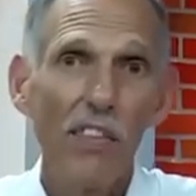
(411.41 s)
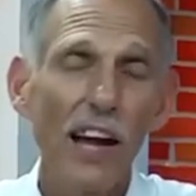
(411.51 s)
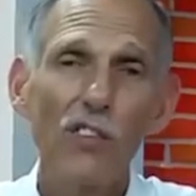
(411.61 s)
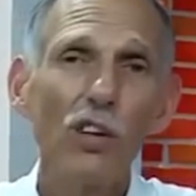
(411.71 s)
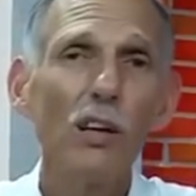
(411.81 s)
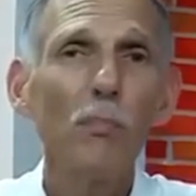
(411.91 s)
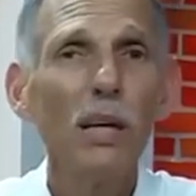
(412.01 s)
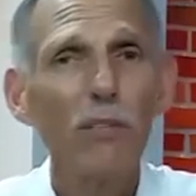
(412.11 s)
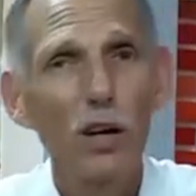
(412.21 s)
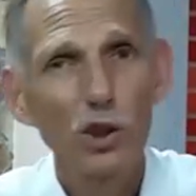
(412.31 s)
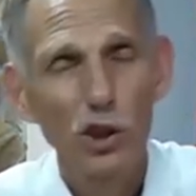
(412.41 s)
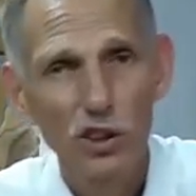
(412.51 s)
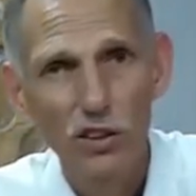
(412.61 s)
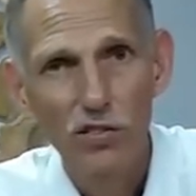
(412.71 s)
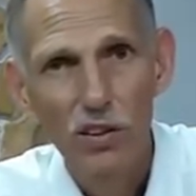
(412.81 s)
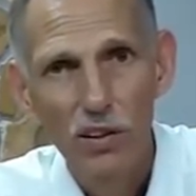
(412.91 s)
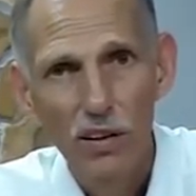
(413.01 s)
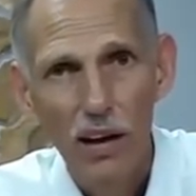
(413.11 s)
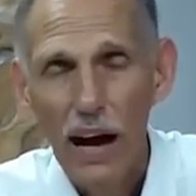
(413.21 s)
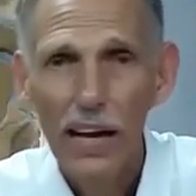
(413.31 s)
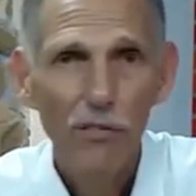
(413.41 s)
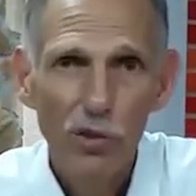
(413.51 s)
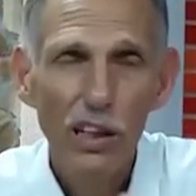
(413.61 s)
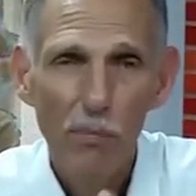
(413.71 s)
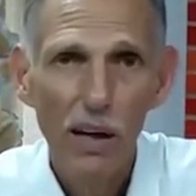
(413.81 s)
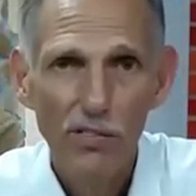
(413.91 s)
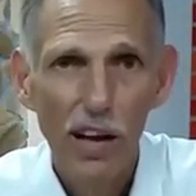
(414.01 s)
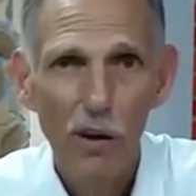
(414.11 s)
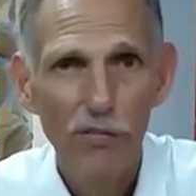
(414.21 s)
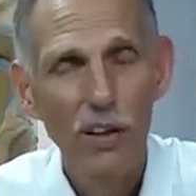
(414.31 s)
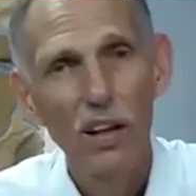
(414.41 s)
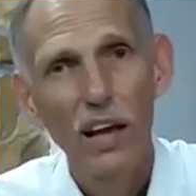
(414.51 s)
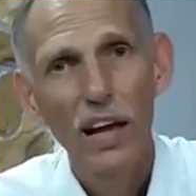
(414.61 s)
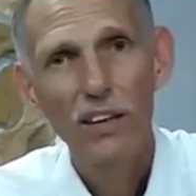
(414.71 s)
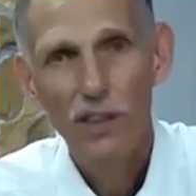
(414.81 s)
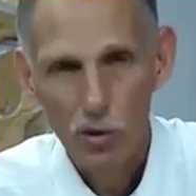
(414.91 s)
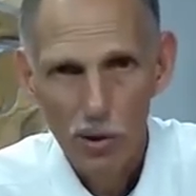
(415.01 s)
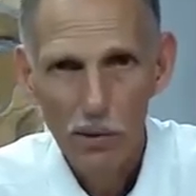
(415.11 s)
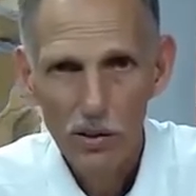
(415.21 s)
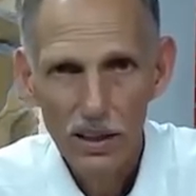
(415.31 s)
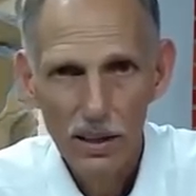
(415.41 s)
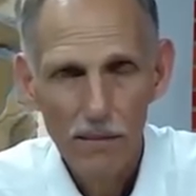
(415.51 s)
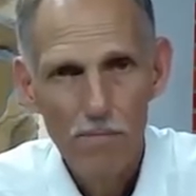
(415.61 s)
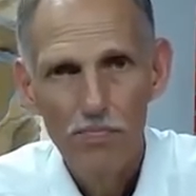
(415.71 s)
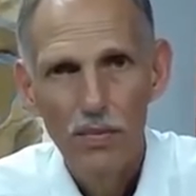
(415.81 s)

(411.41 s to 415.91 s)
That has entered many of our churches. I have seen it myself in South America.